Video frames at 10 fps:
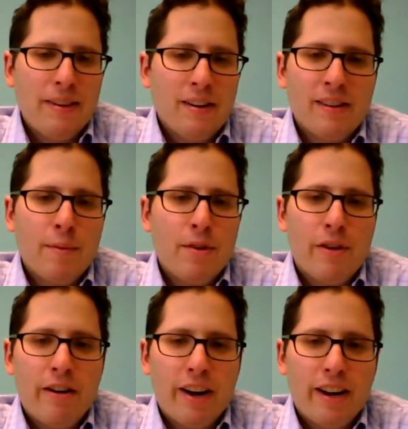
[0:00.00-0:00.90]
some of the
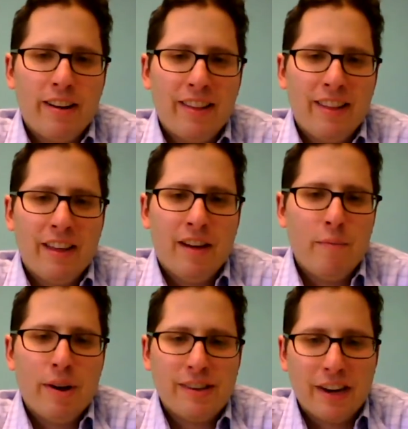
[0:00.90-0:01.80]
rhetoric
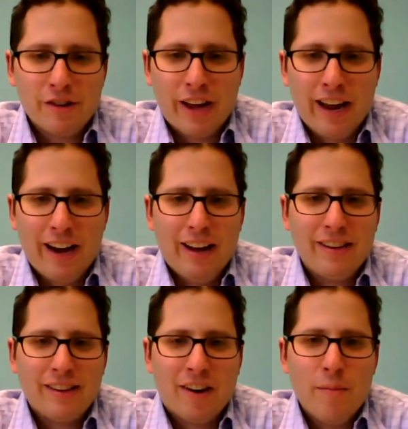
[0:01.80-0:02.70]
presidential
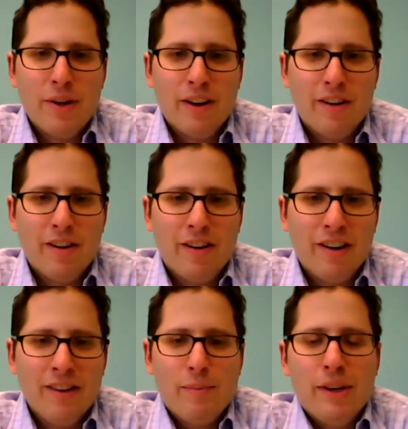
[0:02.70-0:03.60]
candidates is
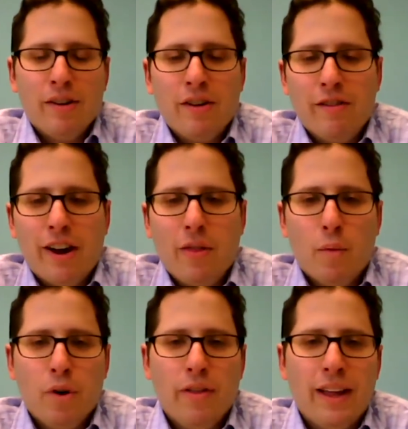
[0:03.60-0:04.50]
being heard around the
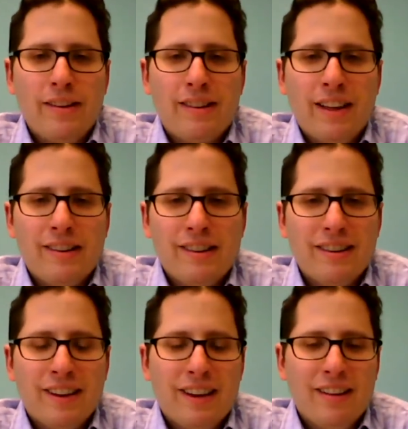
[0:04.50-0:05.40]
world, and that's
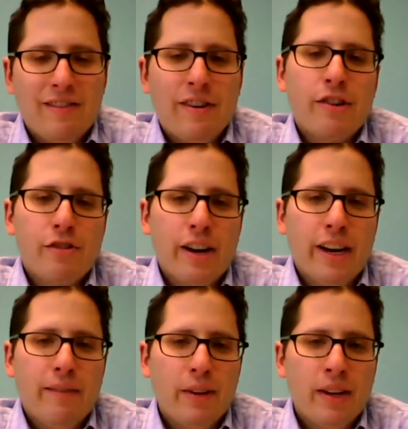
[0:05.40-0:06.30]

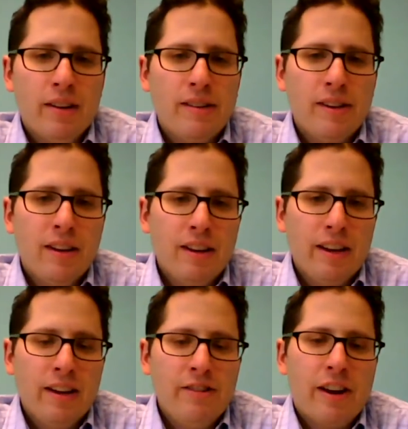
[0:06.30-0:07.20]
frustrating because
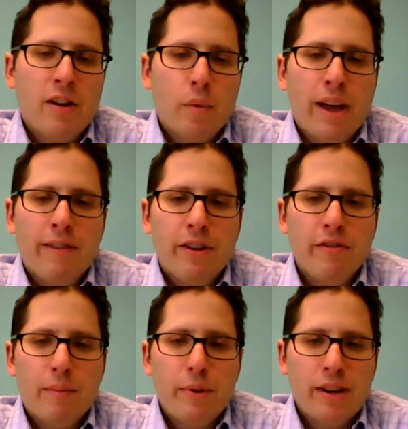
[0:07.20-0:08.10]
in general we have a good
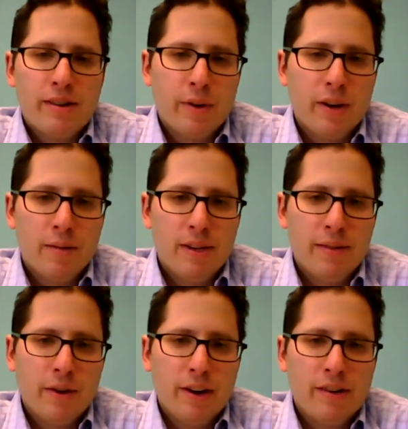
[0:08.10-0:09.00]
reputation when it comes to
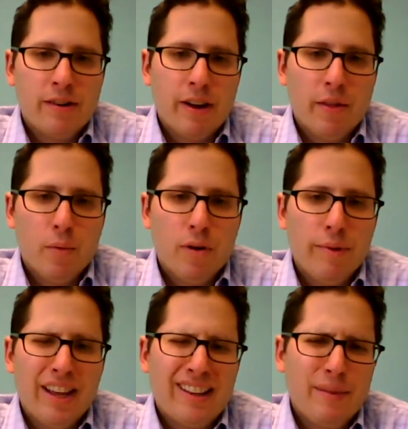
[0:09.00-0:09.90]
immigration around the world,
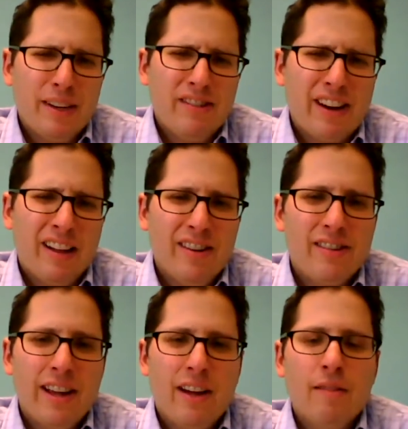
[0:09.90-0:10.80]
but that's being challenged
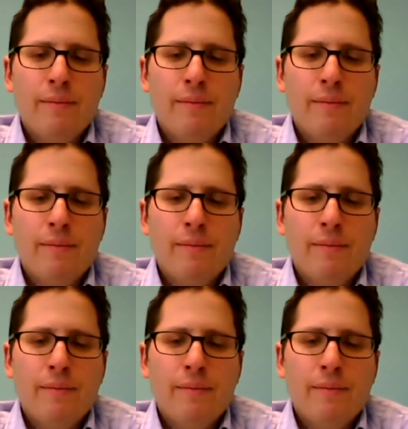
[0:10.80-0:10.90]
now.